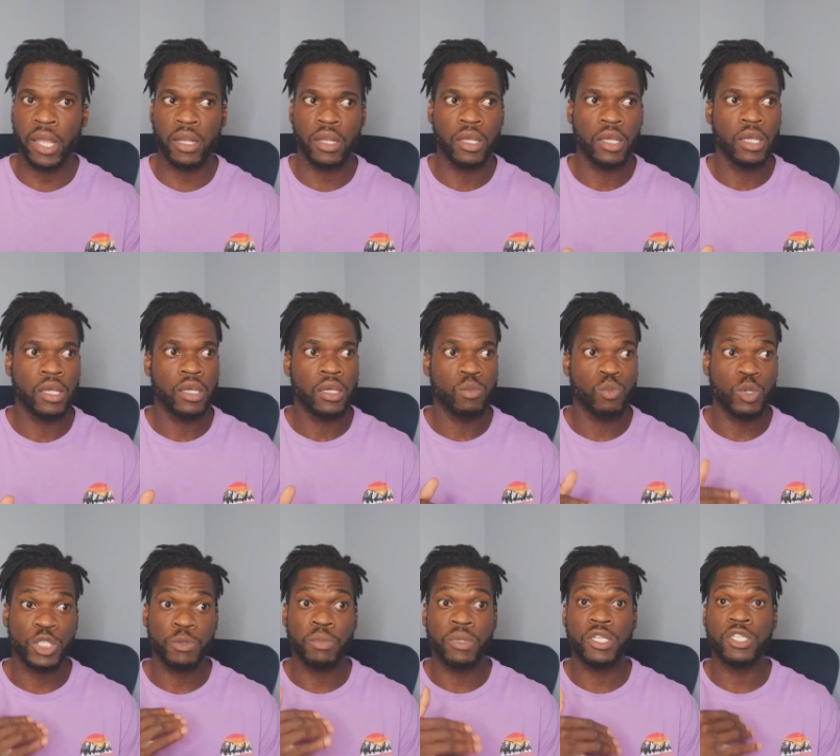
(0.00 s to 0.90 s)
right?
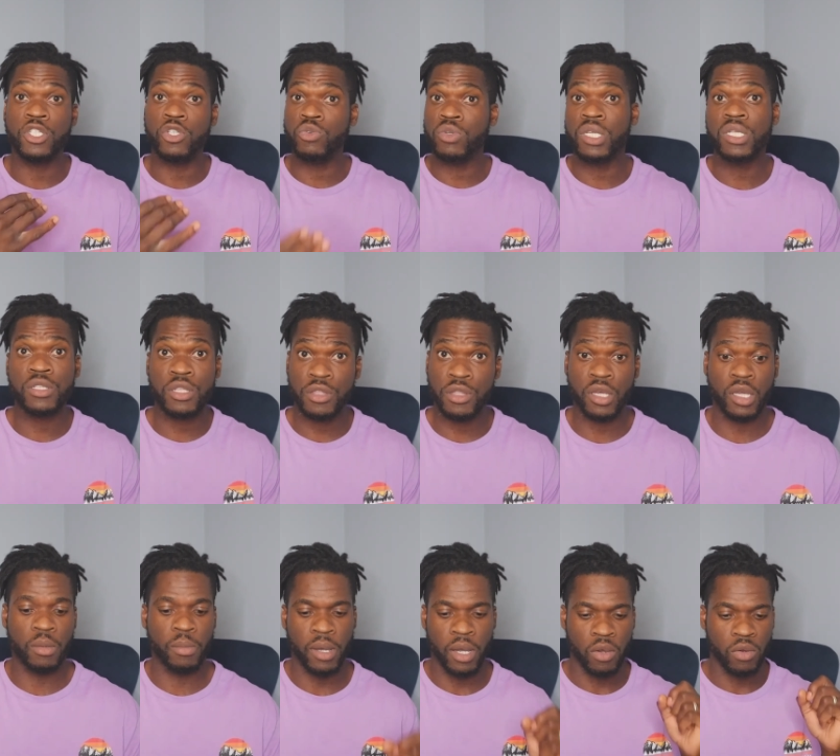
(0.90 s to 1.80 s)
Which means you need to
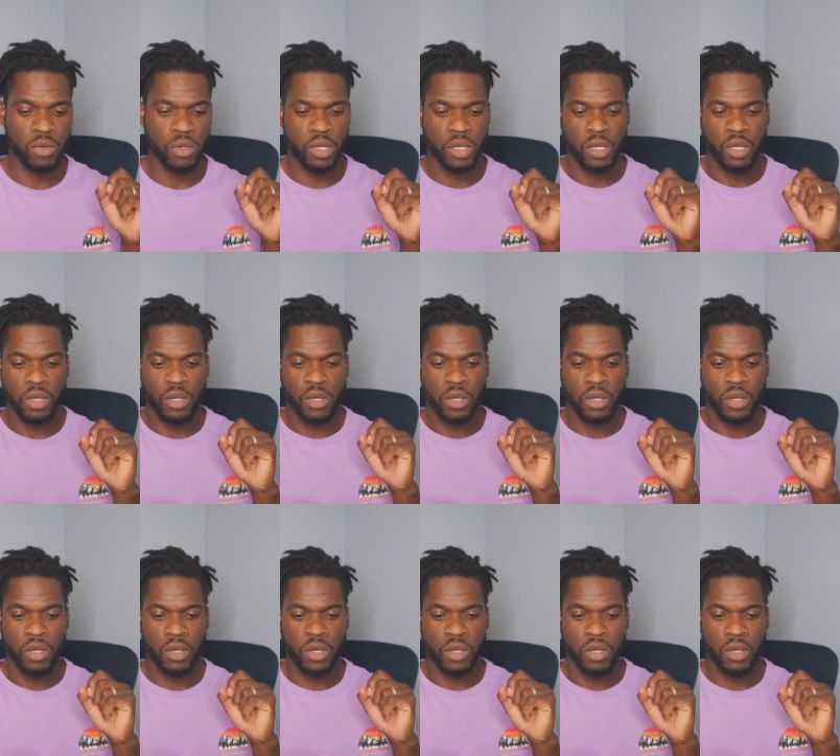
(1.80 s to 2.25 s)
think about